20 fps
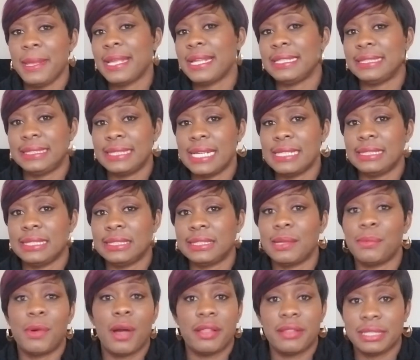making sense in
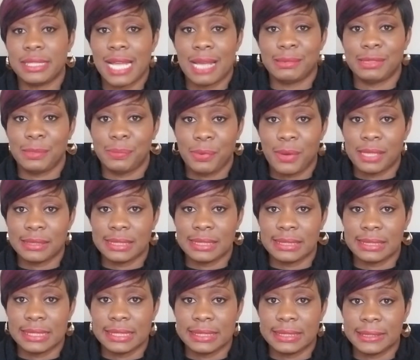some other types of
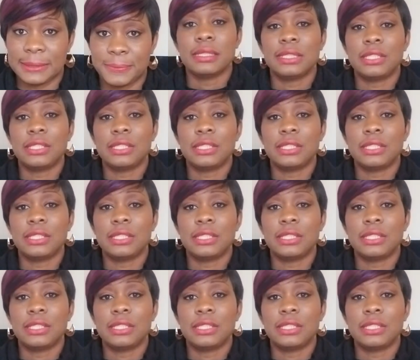processes.